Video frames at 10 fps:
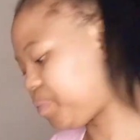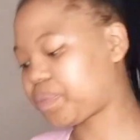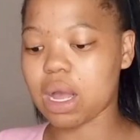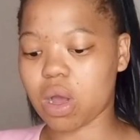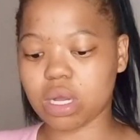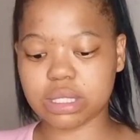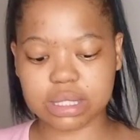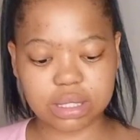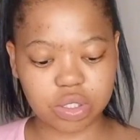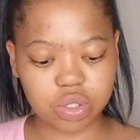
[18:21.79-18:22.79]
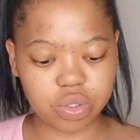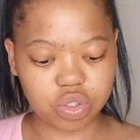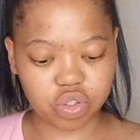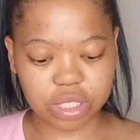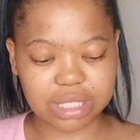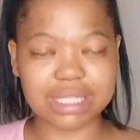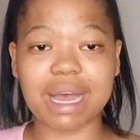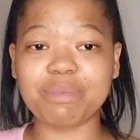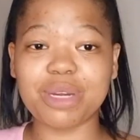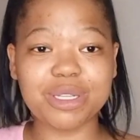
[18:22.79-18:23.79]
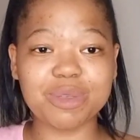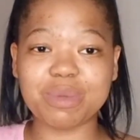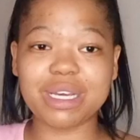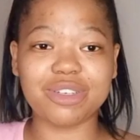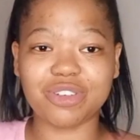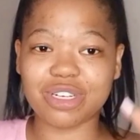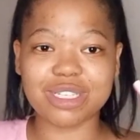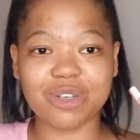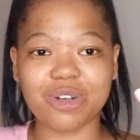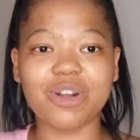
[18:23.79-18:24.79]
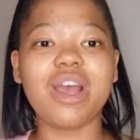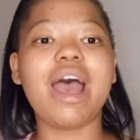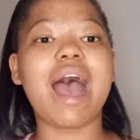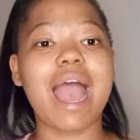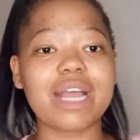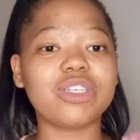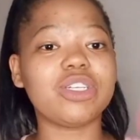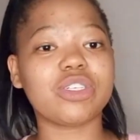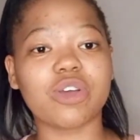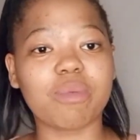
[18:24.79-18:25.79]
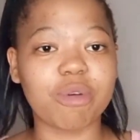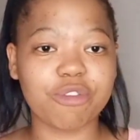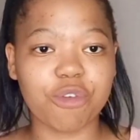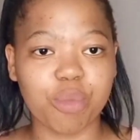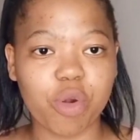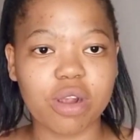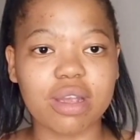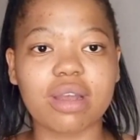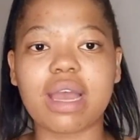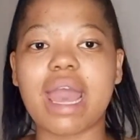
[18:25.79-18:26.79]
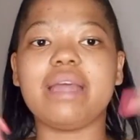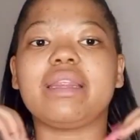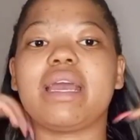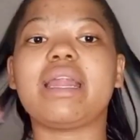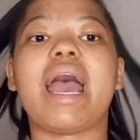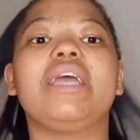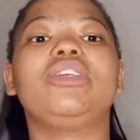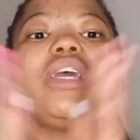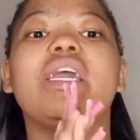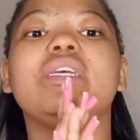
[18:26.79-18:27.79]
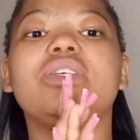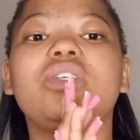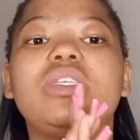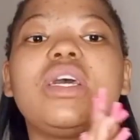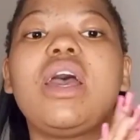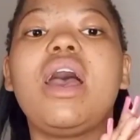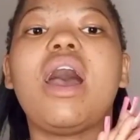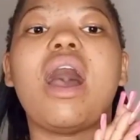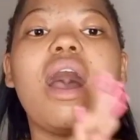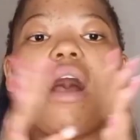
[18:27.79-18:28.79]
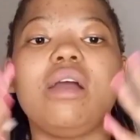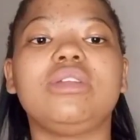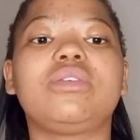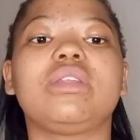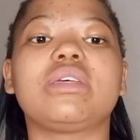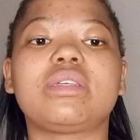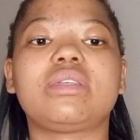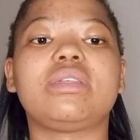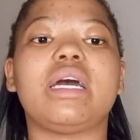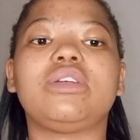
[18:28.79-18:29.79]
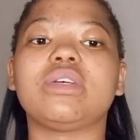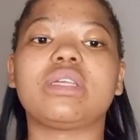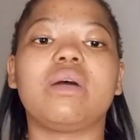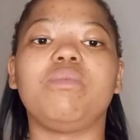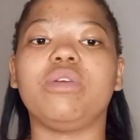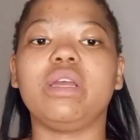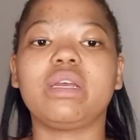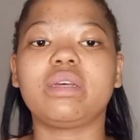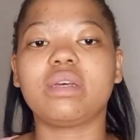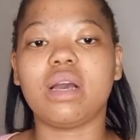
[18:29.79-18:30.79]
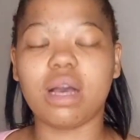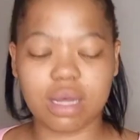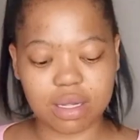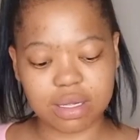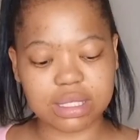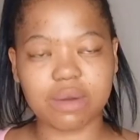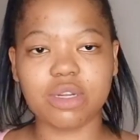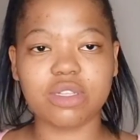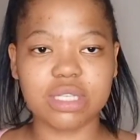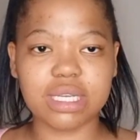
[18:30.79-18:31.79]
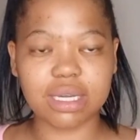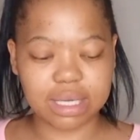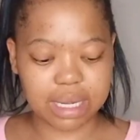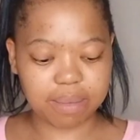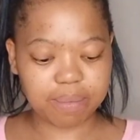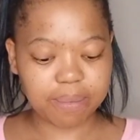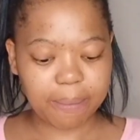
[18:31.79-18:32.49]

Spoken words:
I got two dresses. I'm trying to be a dress girl. I actually just got back from work, and then I changed into this night dress that I'm wearing because I wanted to take a nap.